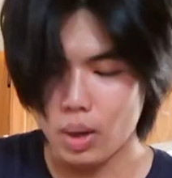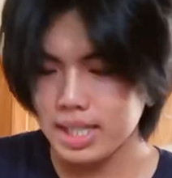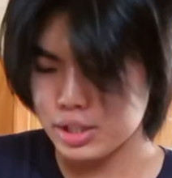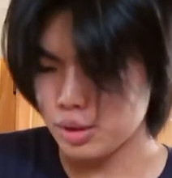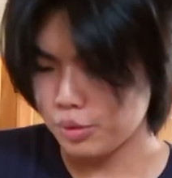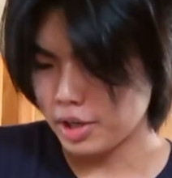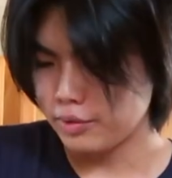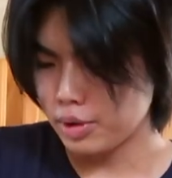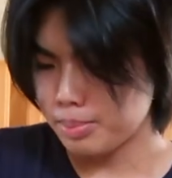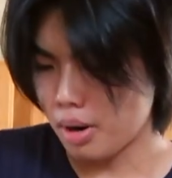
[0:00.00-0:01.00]
What is your
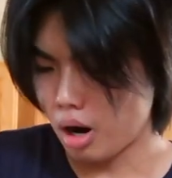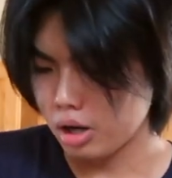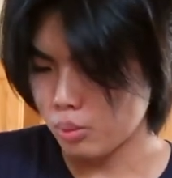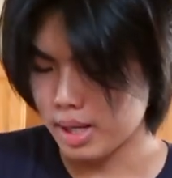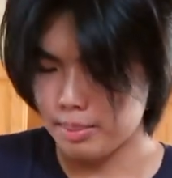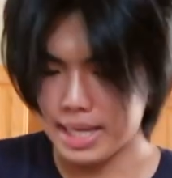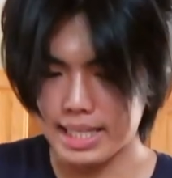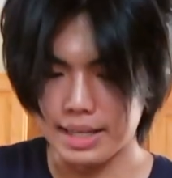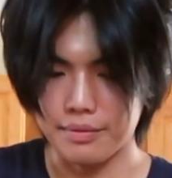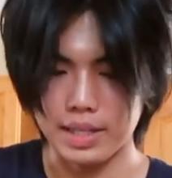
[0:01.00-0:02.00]
favorite part when
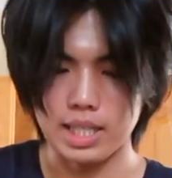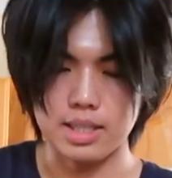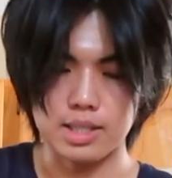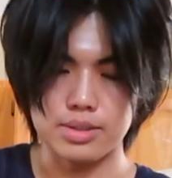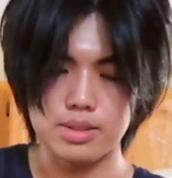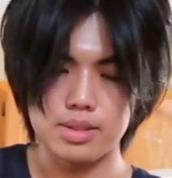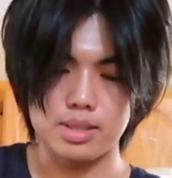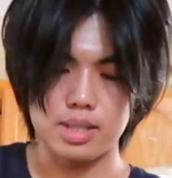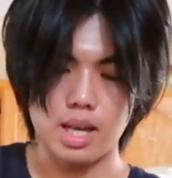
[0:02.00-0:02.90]
making videos?